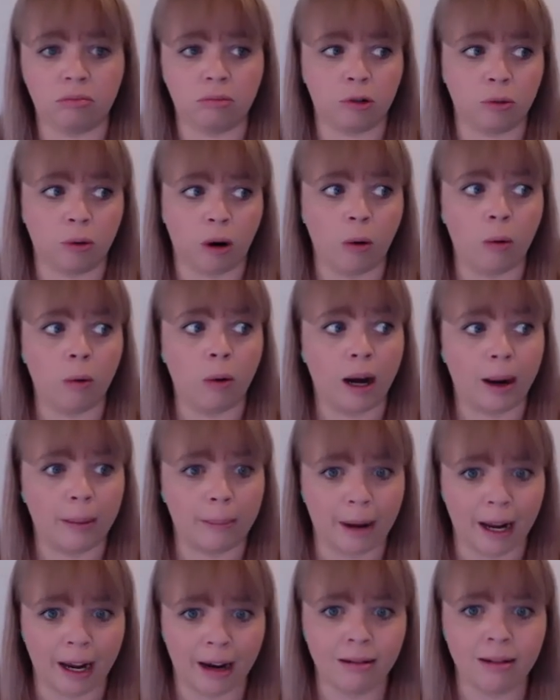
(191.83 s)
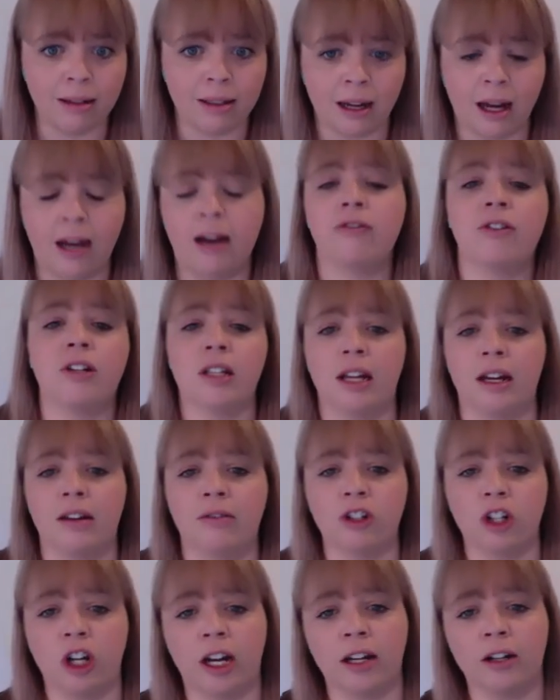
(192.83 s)
grow a mouse after they've
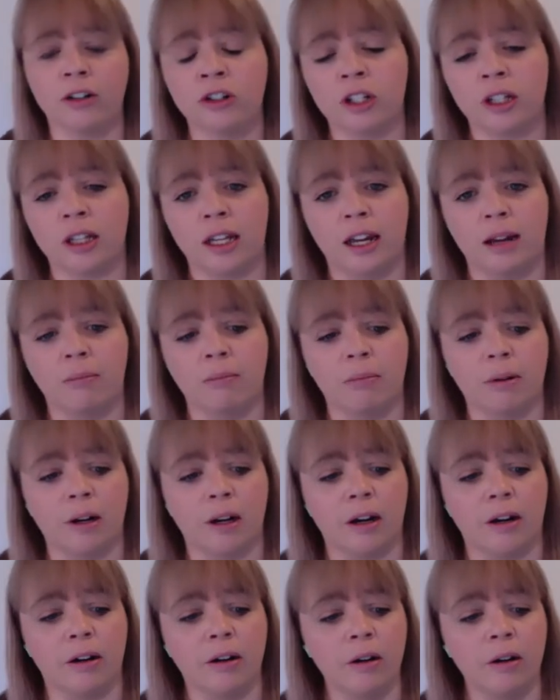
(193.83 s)
changed the embryo